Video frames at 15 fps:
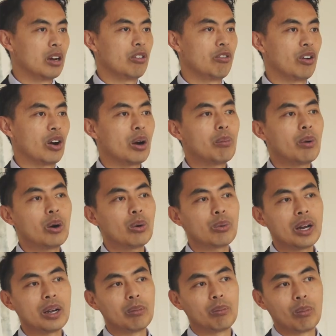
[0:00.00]
Variable
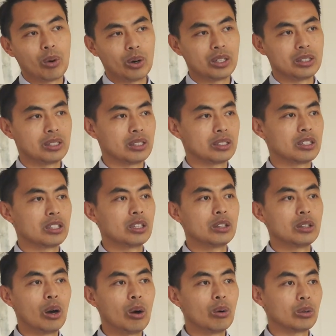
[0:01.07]
rate mortgages
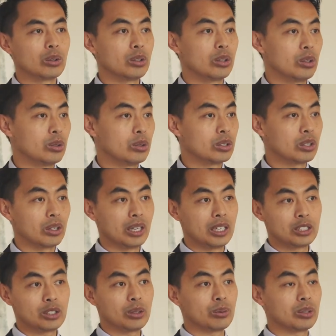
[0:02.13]
don't use the
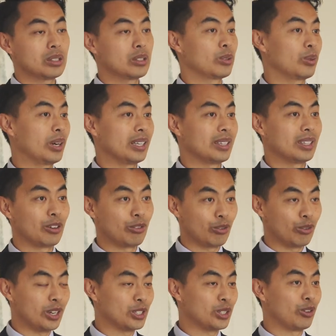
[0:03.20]
interest rate
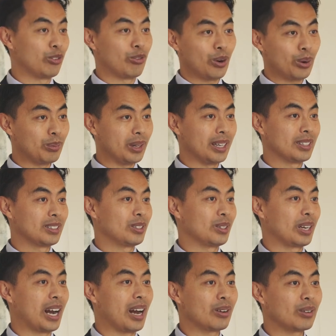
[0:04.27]
differential formula to
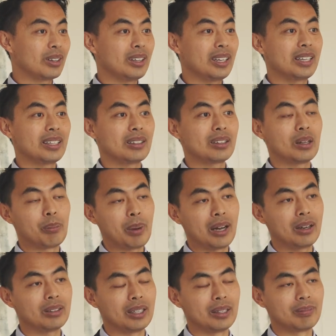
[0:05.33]
calculate the
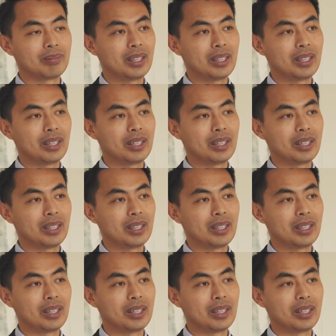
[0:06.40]
penalty.